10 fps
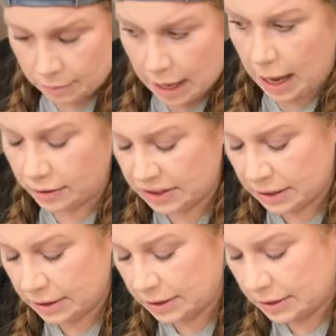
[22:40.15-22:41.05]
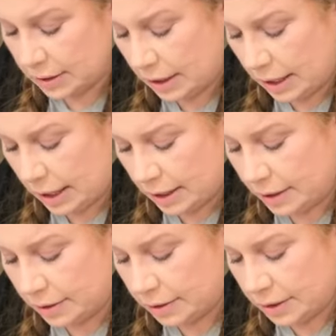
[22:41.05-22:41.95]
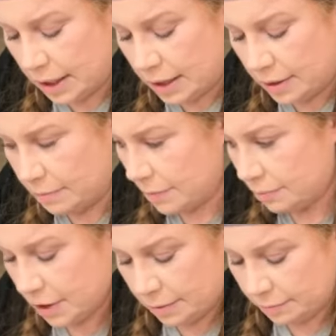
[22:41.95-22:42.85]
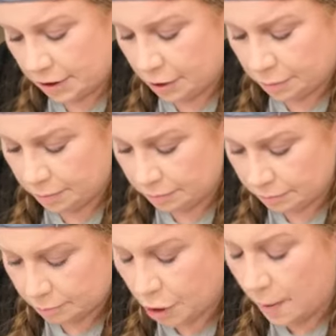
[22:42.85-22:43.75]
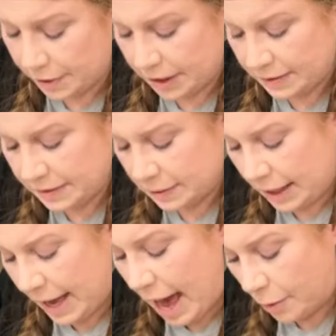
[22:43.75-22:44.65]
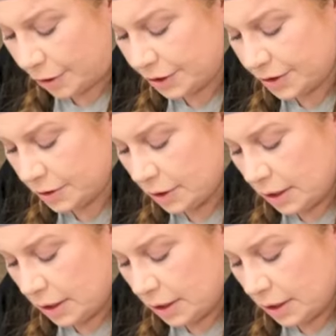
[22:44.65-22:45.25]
houses and, you know, properties like ours.